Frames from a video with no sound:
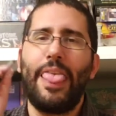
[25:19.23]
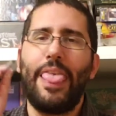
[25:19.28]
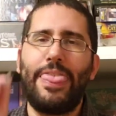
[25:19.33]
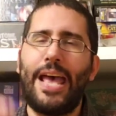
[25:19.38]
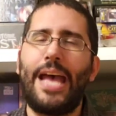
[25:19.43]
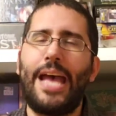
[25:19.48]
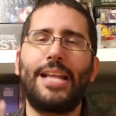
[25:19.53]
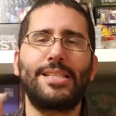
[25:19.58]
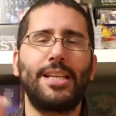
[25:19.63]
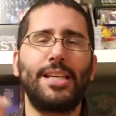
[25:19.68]

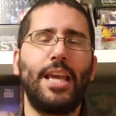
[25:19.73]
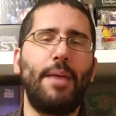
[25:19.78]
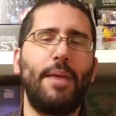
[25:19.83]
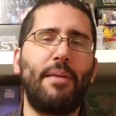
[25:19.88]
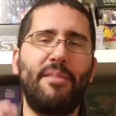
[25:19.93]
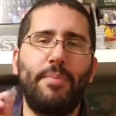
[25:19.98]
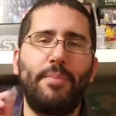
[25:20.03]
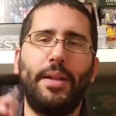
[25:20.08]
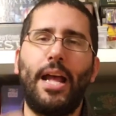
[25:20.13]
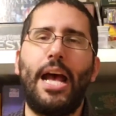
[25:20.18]
That is a game
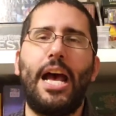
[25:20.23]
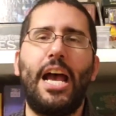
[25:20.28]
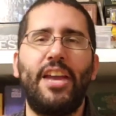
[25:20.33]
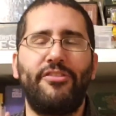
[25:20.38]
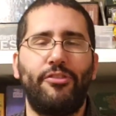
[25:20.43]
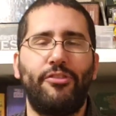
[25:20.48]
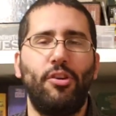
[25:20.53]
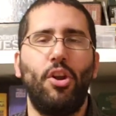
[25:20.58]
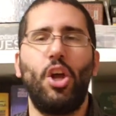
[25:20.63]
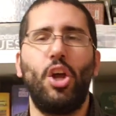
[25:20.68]
I've been
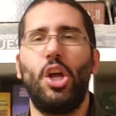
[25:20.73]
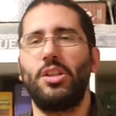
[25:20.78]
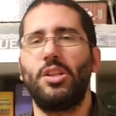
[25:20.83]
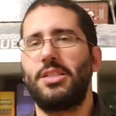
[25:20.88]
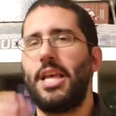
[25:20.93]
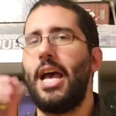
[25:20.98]
eyeing for a long